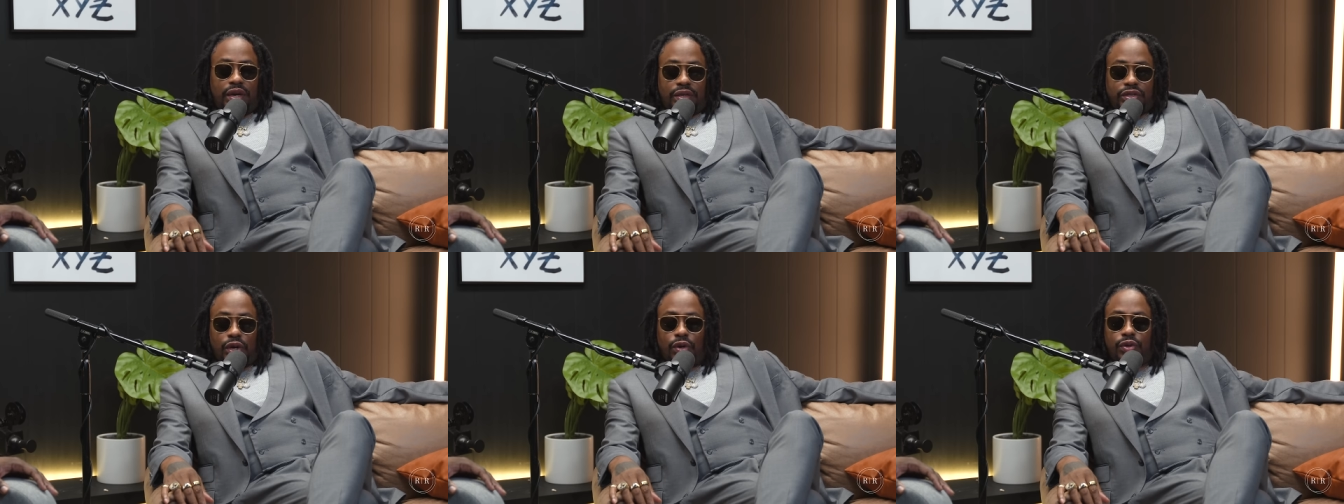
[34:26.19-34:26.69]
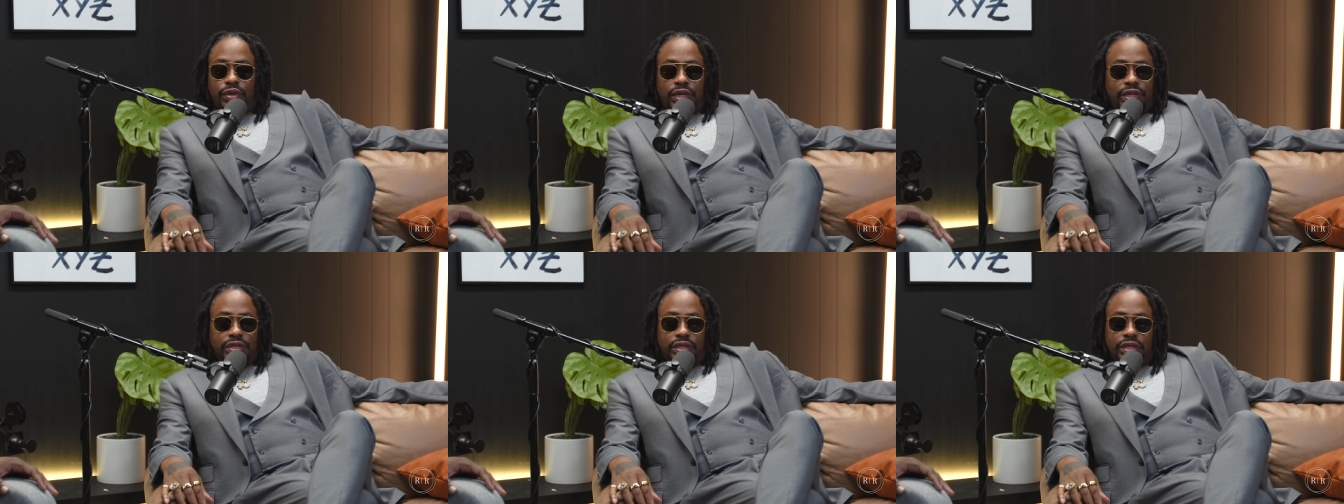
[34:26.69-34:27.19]
So
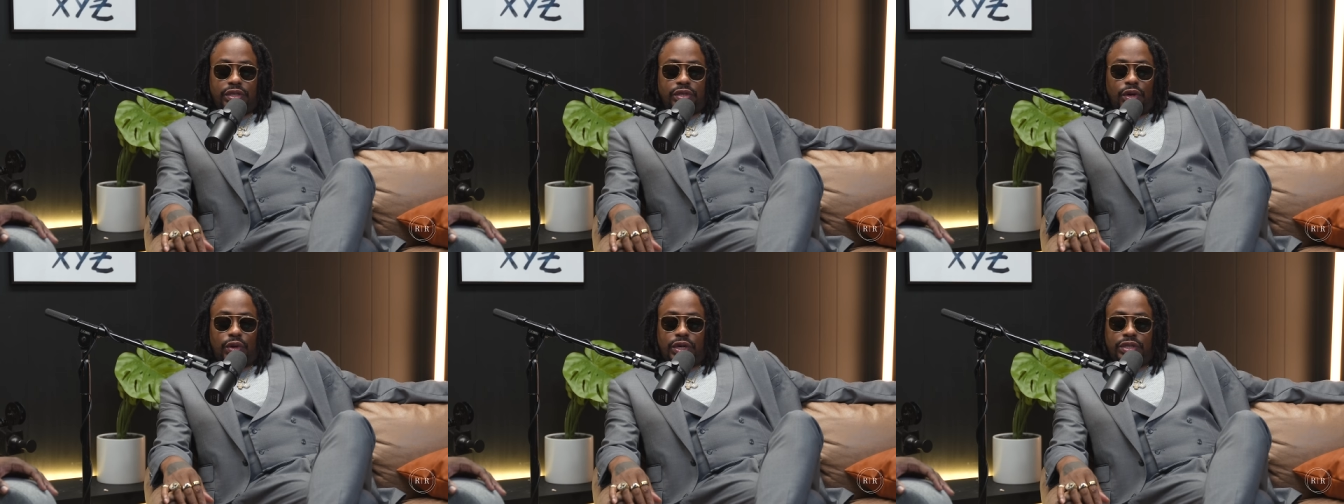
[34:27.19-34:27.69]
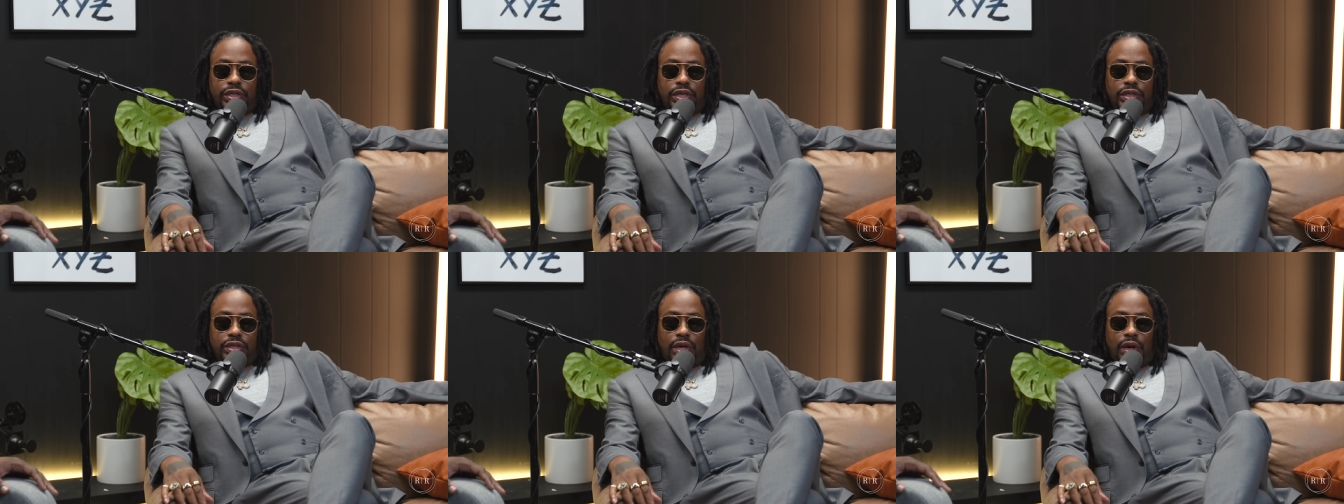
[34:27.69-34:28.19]
it's, you know,
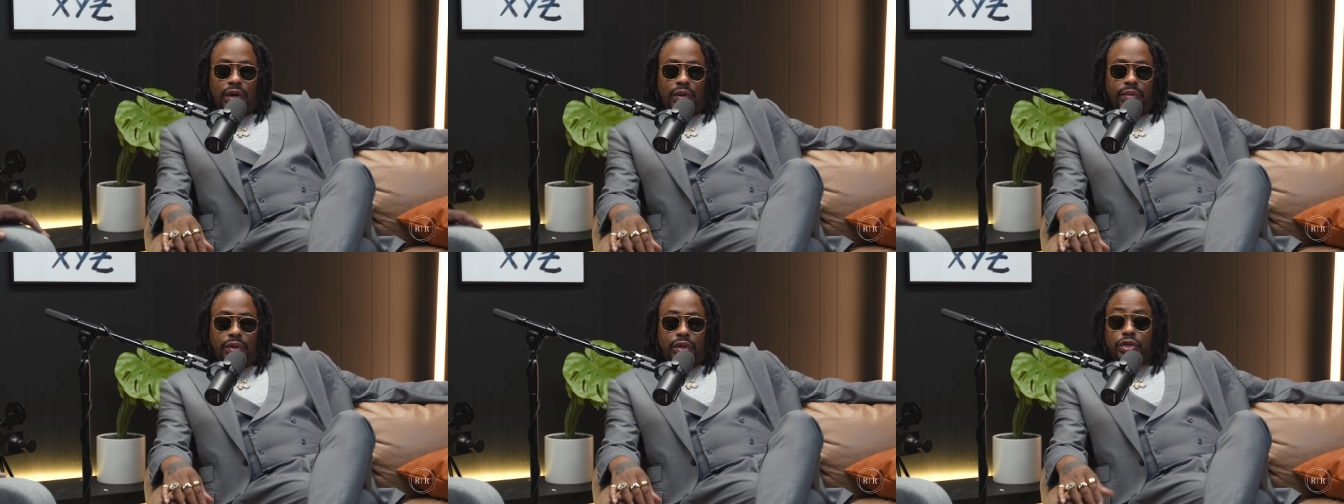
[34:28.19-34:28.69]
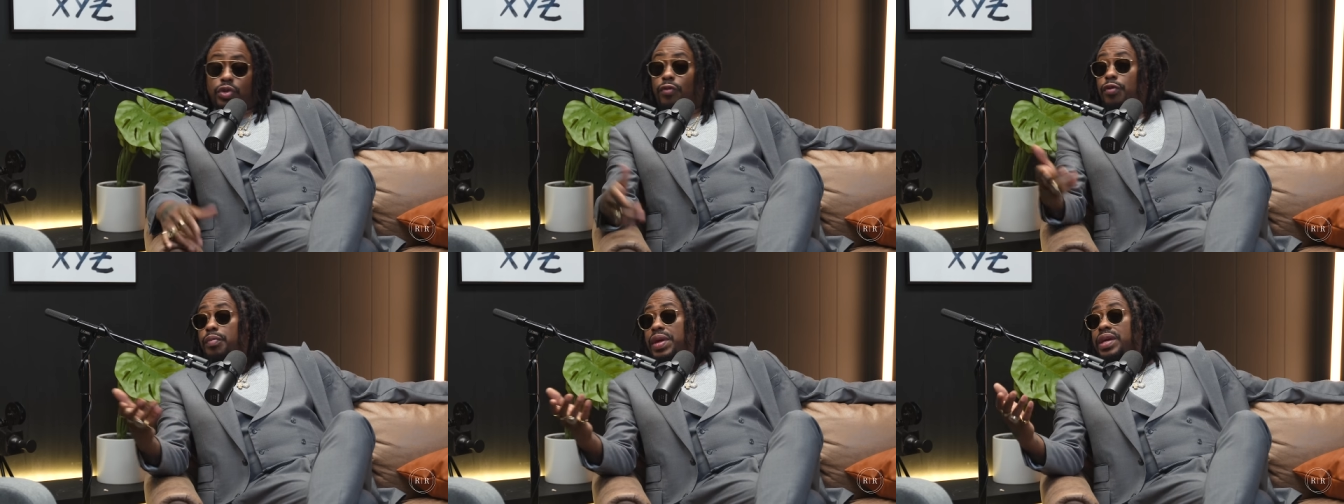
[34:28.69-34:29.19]
so
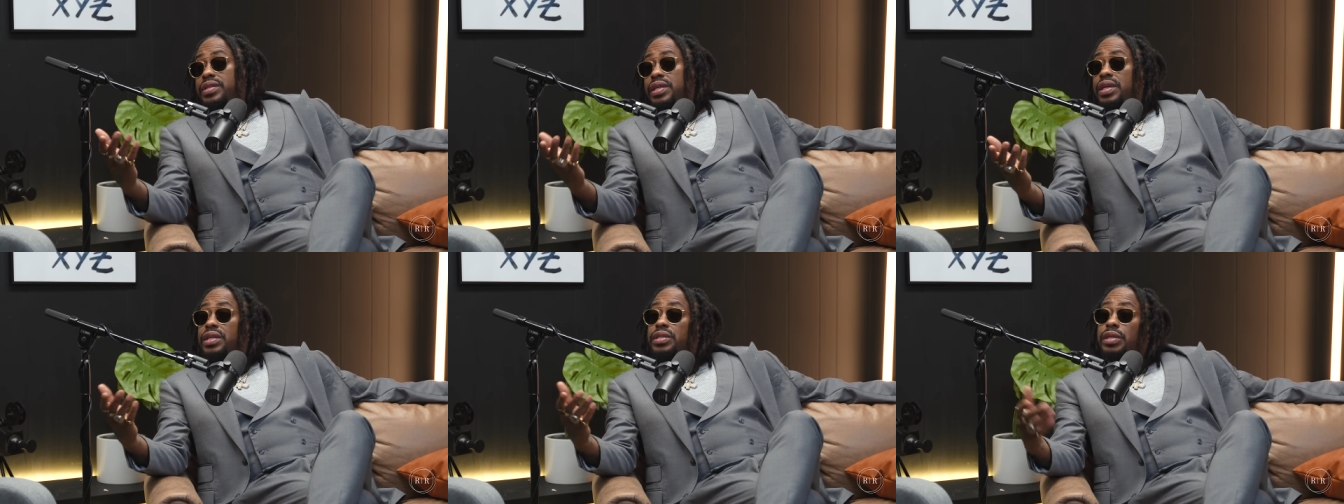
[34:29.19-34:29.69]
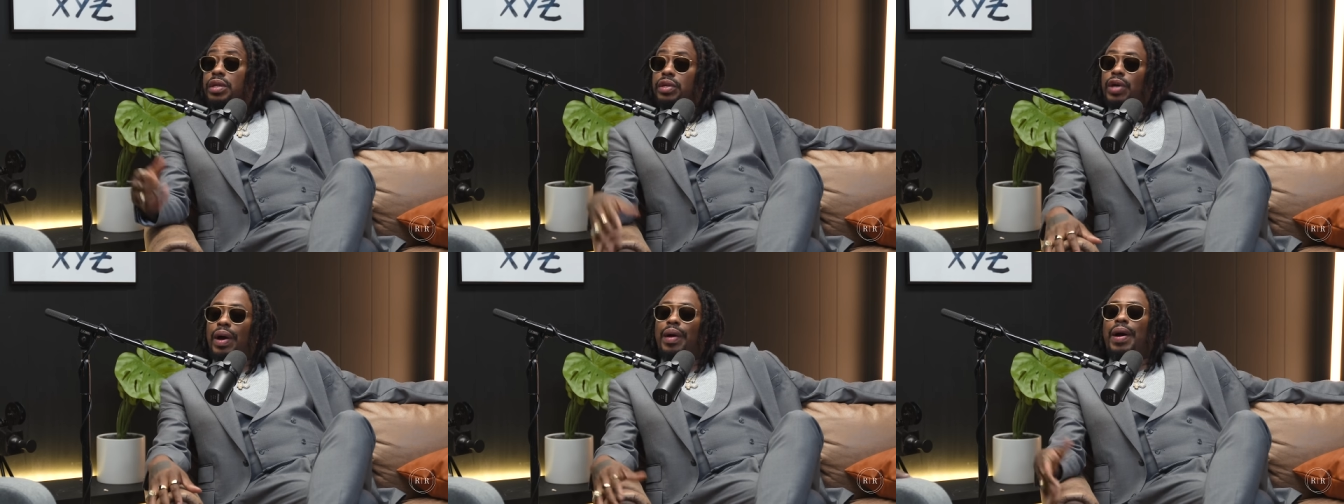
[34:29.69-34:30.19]
for me, it's
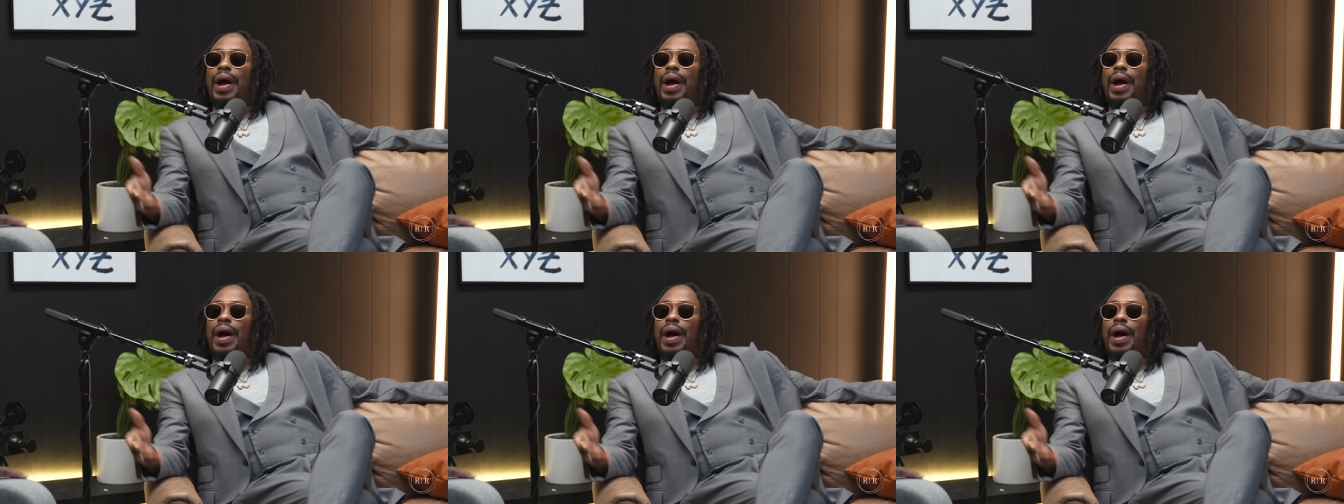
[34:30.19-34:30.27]
easier.